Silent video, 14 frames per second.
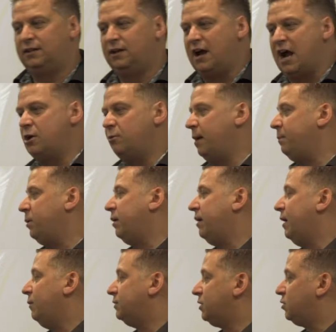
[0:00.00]
I remember
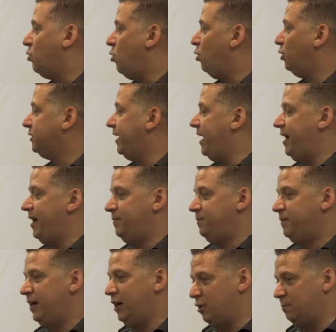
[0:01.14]
it was a cold day
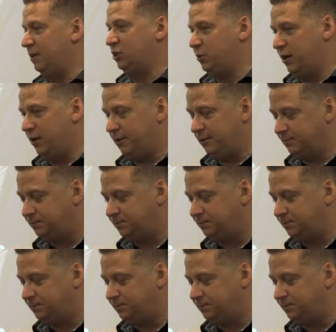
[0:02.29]
here in Montreal,